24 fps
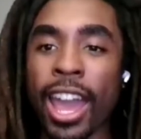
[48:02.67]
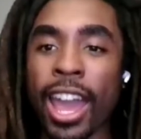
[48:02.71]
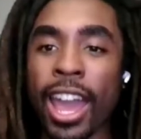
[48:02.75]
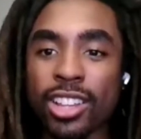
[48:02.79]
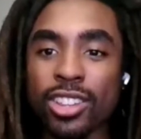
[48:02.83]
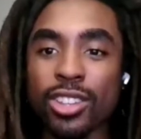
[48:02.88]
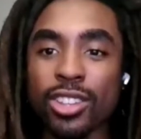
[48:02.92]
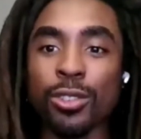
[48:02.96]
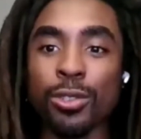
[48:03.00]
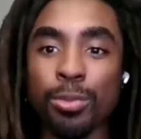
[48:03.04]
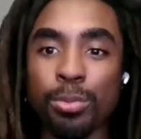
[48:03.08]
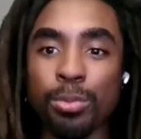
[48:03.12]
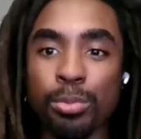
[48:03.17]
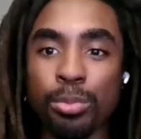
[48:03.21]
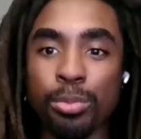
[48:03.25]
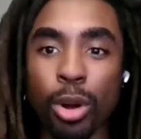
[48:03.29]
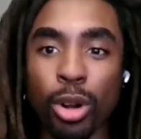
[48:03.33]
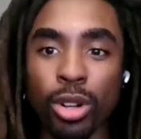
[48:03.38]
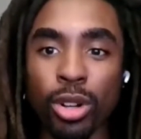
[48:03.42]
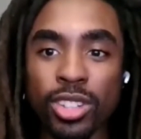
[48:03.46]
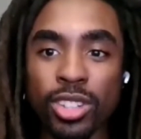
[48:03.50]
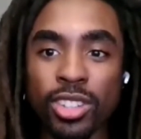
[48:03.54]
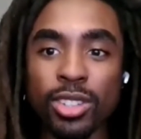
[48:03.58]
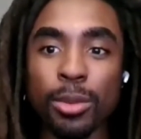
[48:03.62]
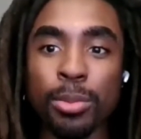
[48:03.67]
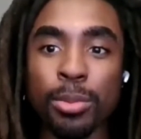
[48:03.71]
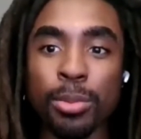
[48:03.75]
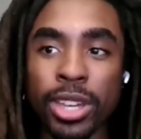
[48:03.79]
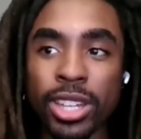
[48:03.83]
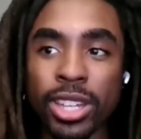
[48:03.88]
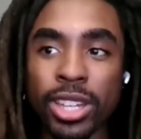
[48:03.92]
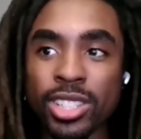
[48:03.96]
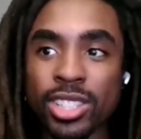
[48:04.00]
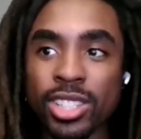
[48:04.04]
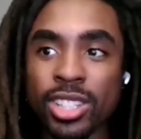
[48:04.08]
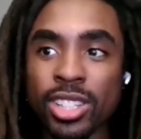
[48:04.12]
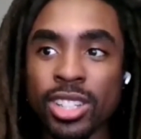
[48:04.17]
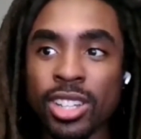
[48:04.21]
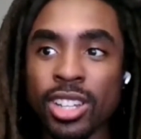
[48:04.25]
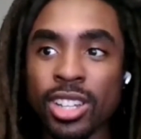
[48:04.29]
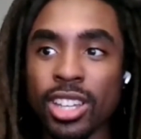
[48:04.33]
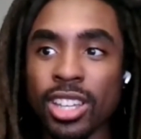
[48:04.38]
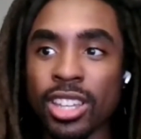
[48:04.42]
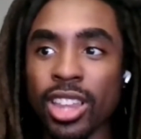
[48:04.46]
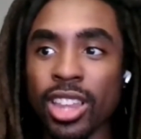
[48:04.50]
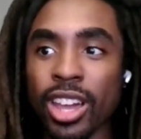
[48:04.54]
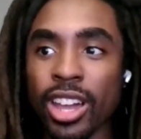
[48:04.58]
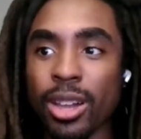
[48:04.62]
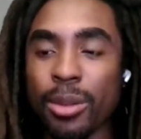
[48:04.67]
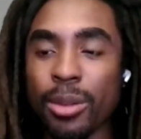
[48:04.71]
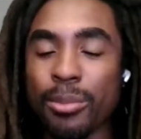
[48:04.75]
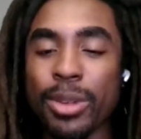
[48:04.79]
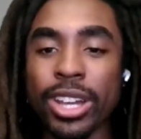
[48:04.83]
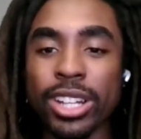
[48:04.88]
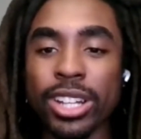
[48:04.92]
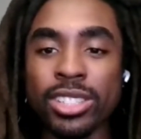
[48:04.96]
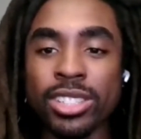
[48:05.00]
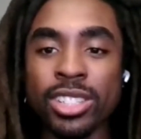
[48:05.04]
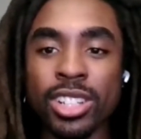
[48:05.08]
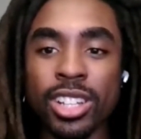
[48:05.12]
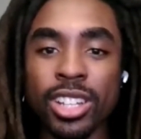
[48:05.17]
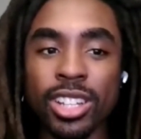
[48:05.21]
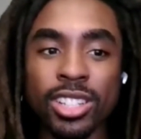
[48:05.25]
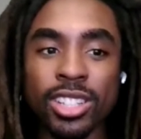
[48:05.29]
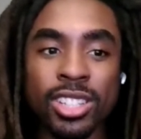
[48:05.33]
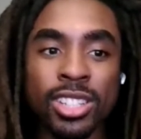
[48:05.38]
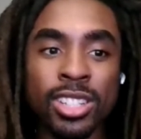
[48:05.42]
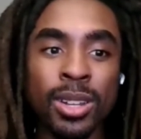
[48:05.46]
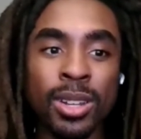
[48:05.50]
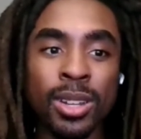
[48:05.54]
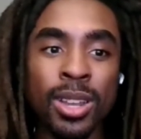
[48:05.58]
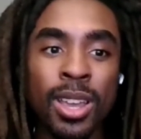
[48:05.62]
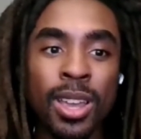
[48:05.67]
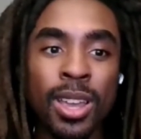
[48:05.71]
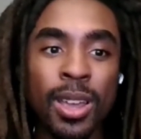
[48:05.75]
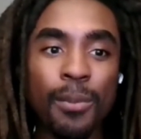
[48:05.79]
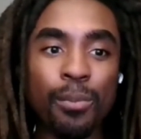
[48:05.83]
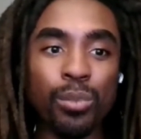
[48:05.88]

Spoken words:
active participation and like imagination